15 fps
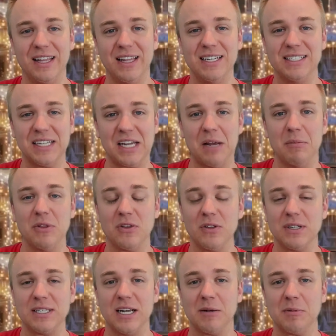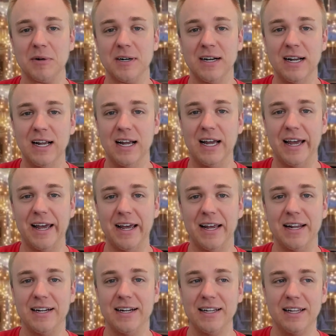the leads that came in through the summer,
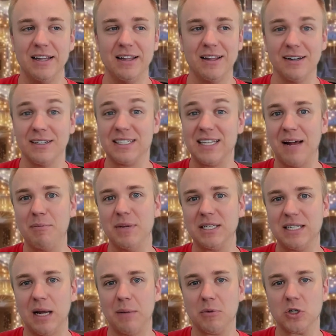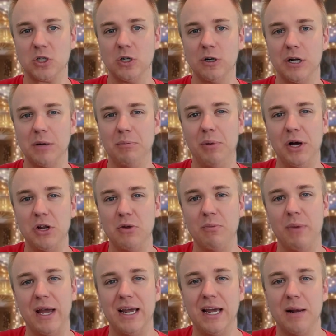and there's that missed opportunity, but you
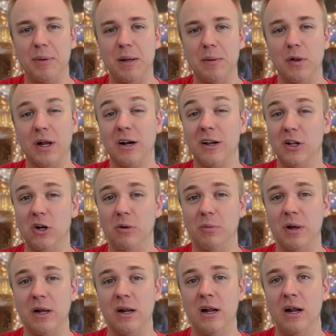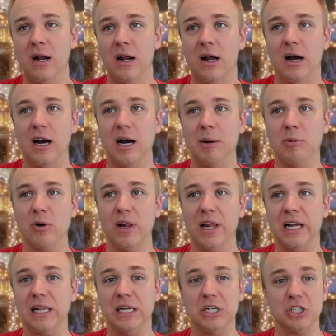may get people that are a little bit more
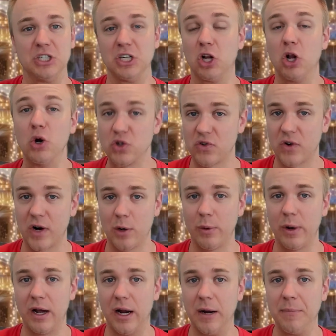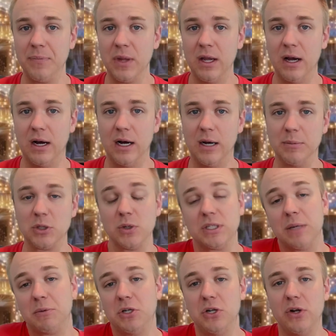likely just to close right away. So it's
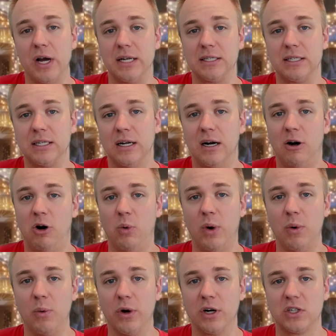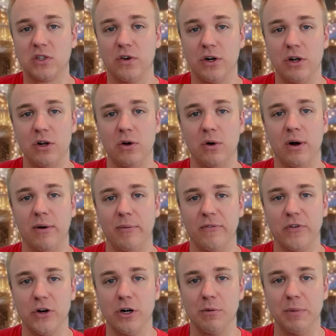up to you guys on what works for you
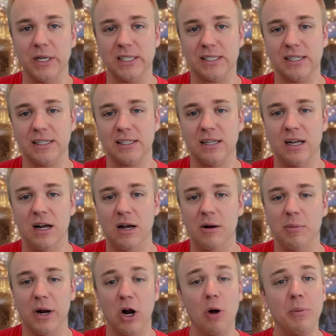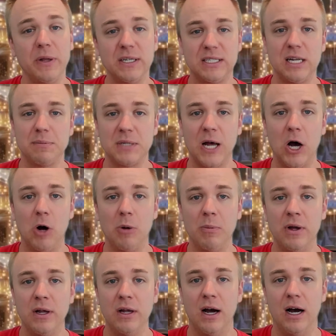and for your business. But I hope these tips help.